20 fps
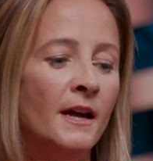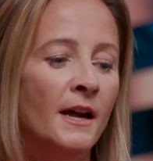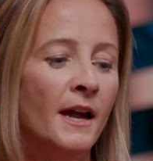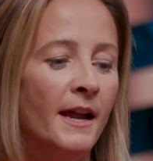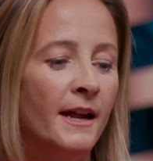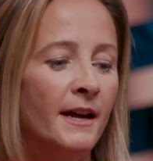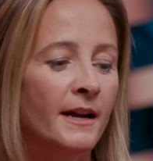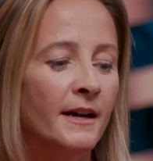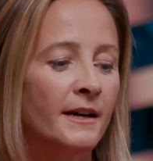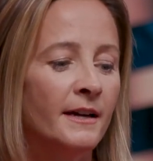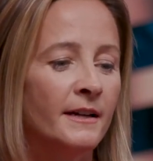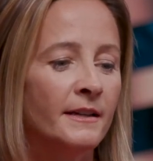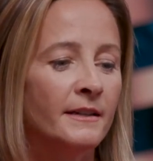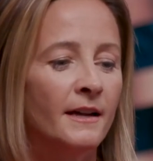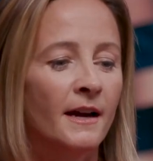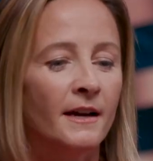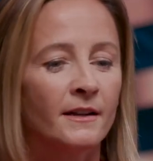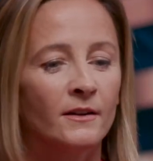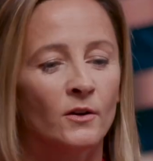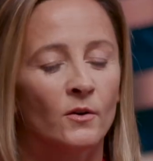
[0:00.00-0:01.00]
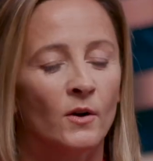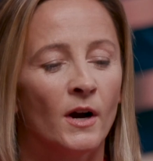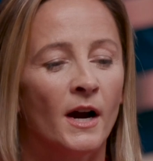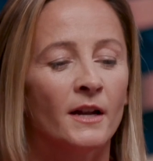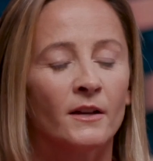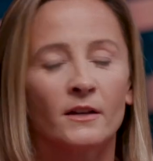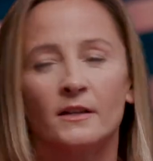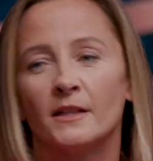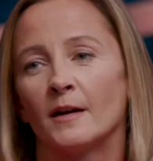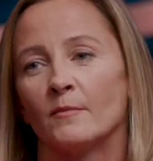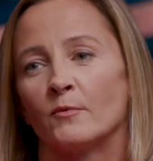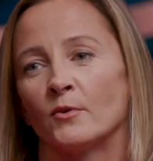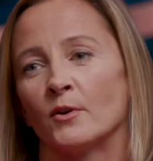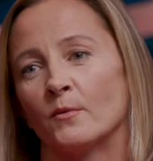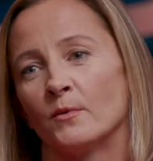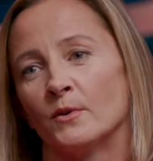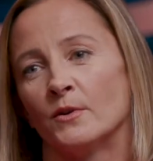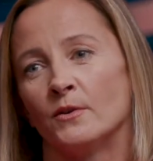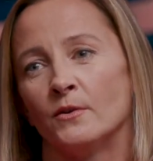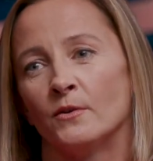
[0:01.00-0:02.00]
and I collaborate
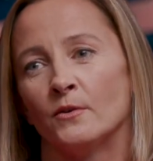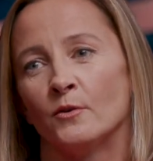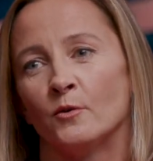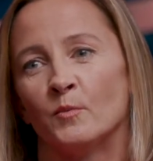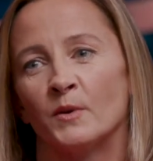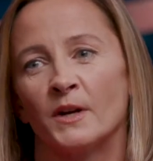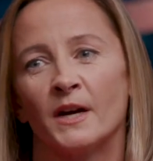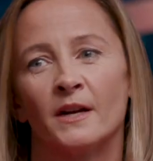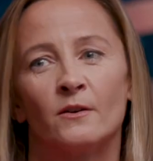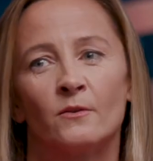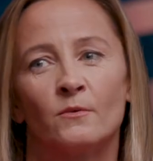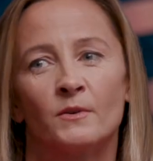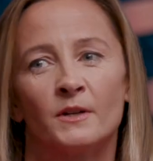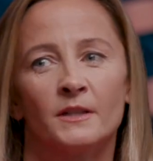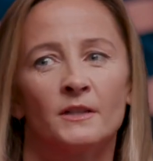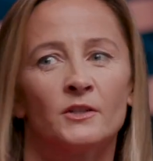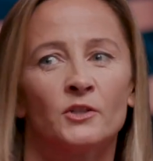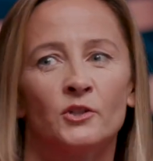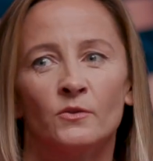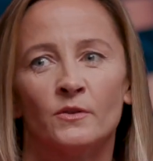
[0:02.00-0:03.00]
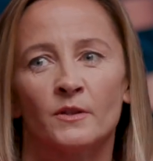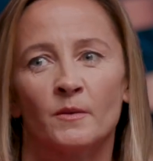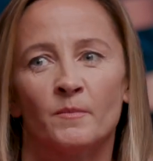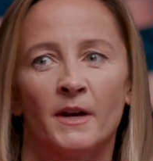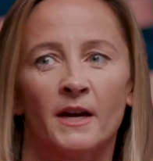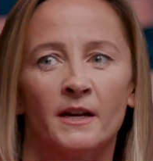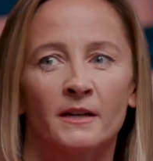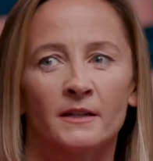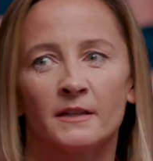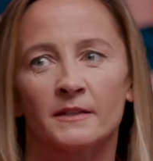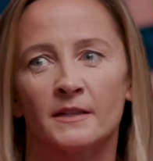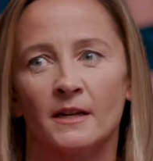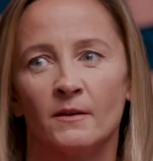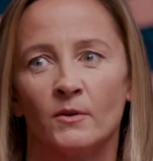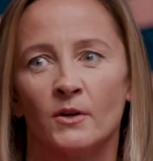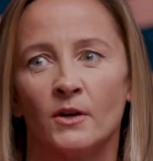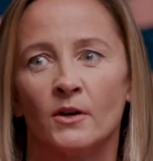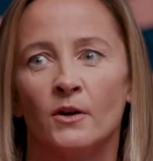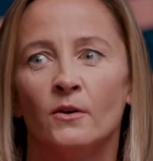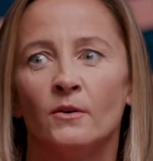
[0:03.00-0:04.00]
with you, but I don't want to list you on the patent because I
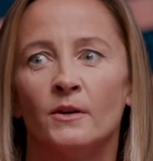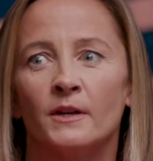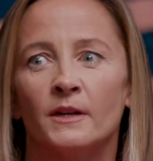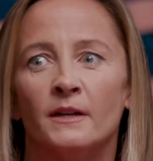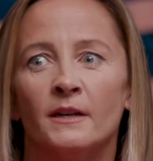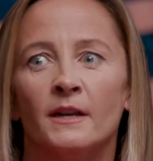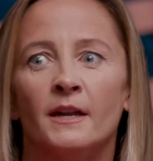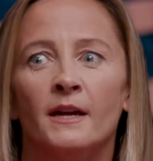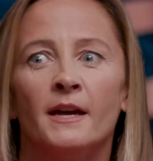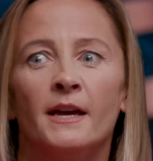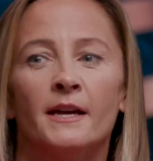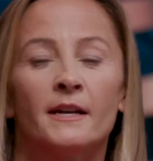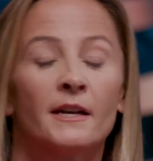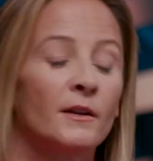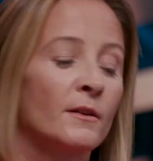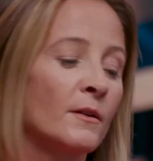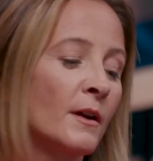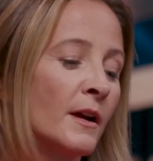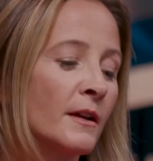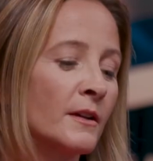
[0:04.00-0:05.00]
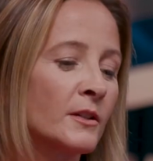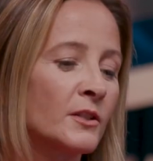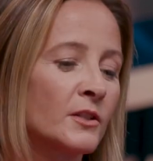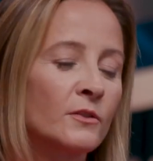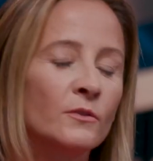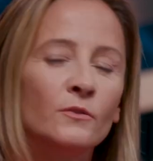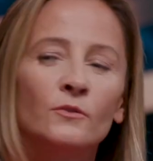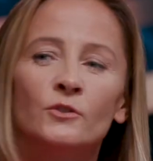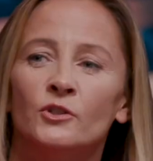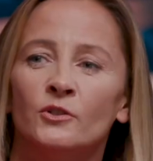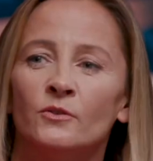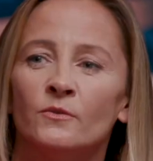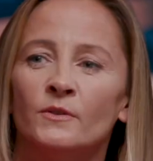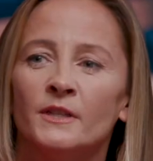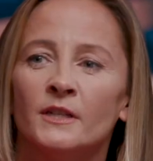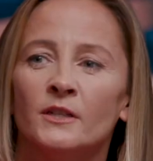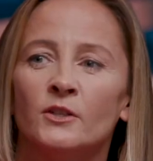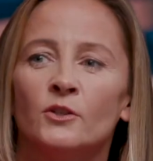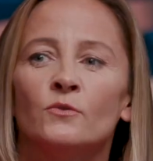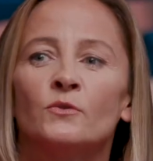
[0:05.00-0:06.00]
want to own it, and I exclude you, and
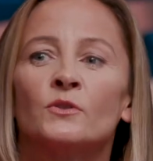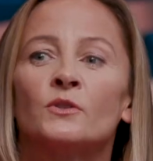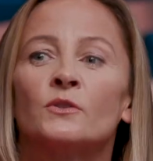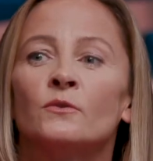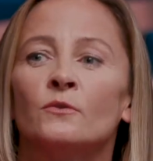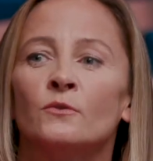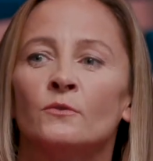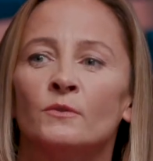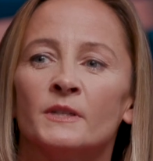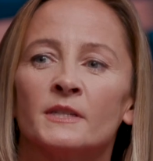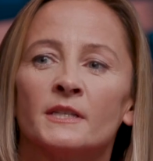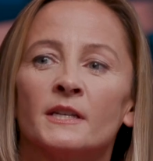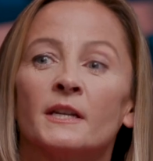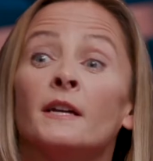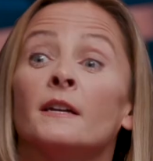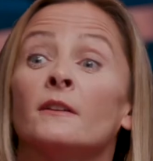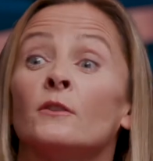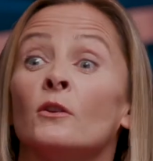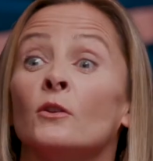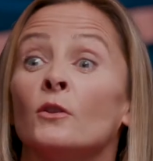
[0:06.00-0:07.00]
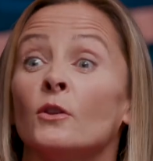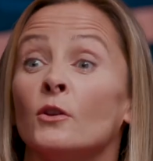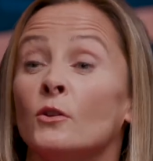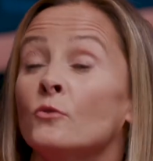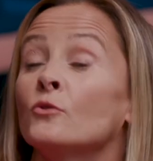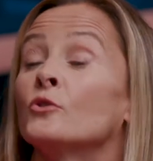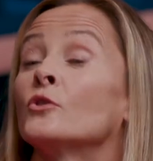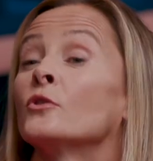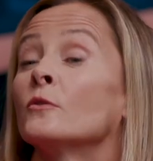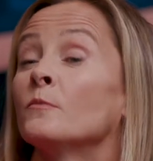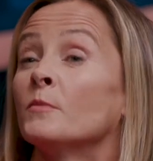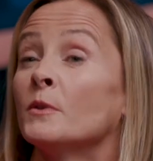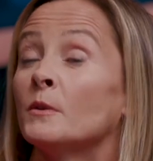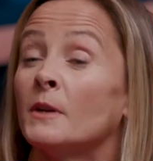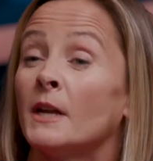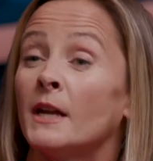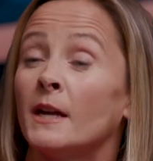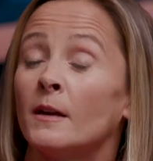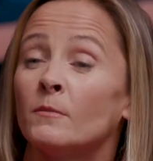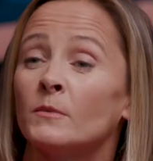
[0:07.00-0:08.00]
then you sue and say that you should have been
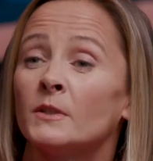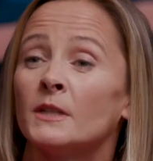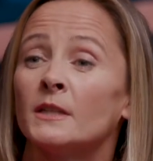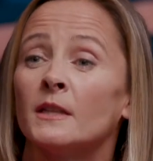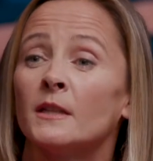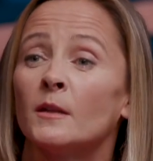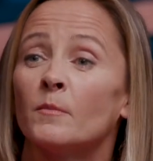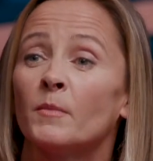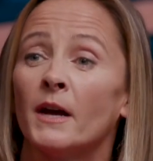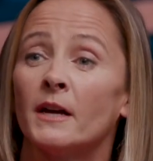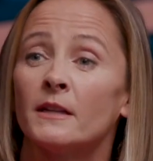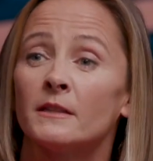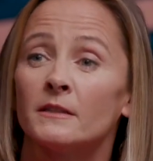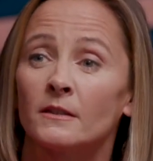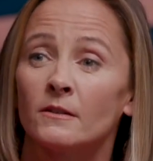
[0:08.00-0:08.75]
named, and then the patent's